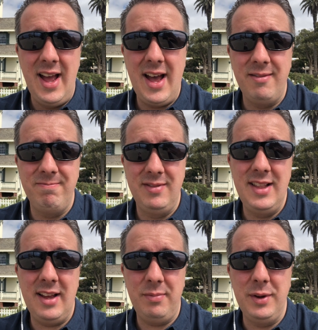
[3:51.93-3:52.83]
and
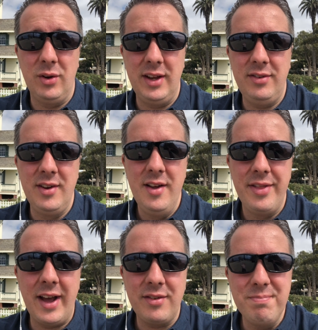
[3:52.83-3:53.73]
let's be honest,
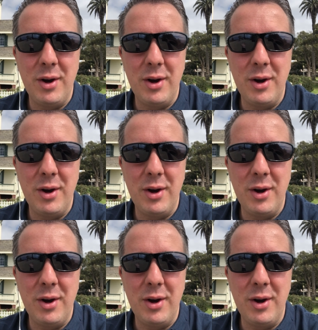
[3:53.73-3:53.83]
that's